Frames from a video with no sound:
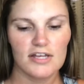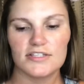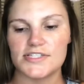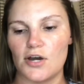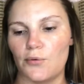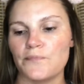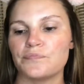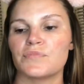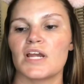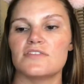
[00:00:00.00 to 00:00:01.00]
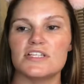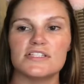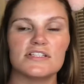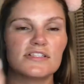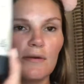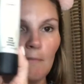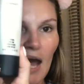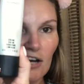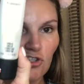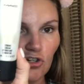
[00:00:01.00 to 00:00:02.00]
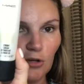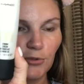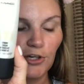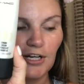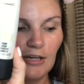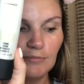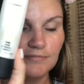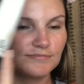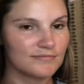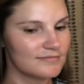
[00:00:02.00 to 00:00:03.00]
So this is MAC Strobe Cream.